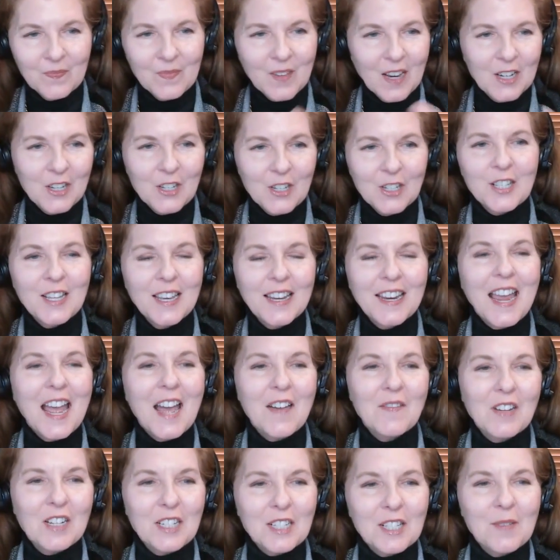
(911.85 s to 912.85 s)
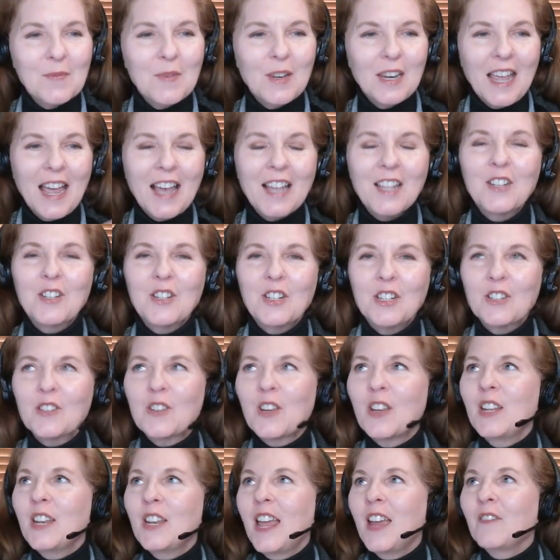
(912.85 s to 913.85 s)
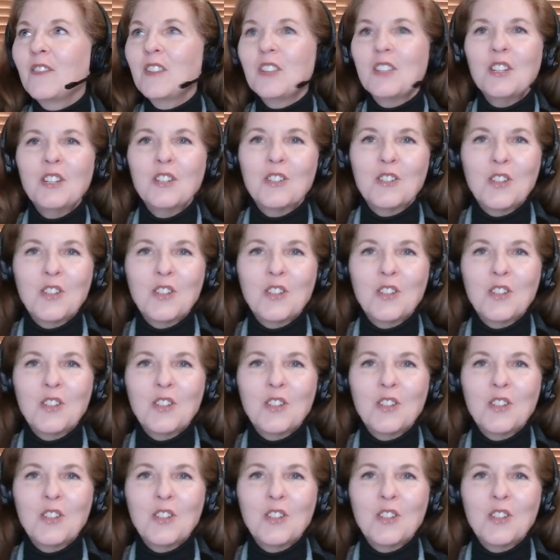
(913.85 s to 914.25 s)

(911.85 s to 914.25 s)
I just like having some analogies, and everything